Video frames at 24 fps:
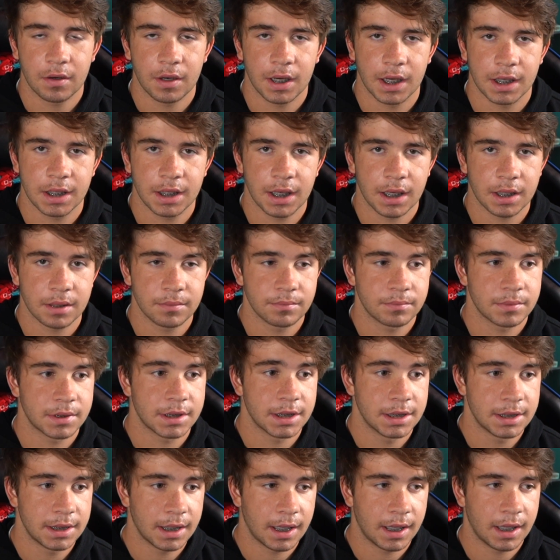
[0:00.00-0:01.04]
I got them
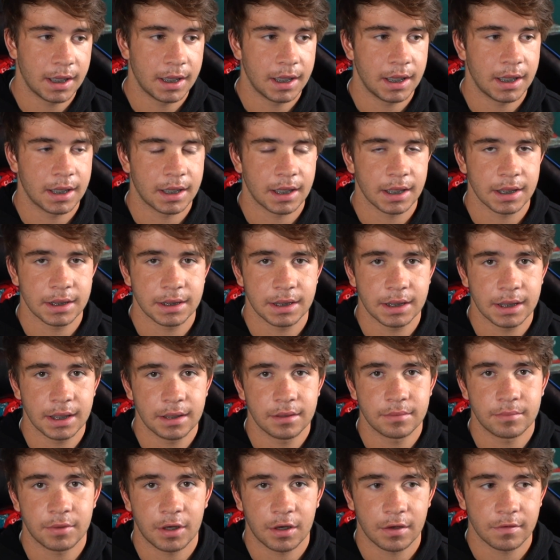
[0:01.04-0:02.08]
today, and I can get
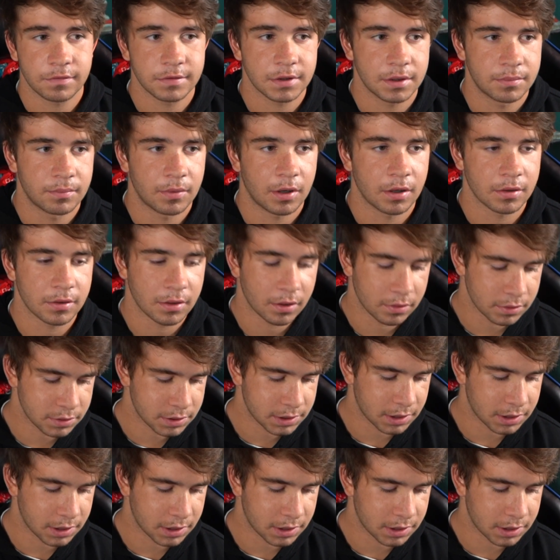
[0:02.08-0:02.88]
them off tomorrow.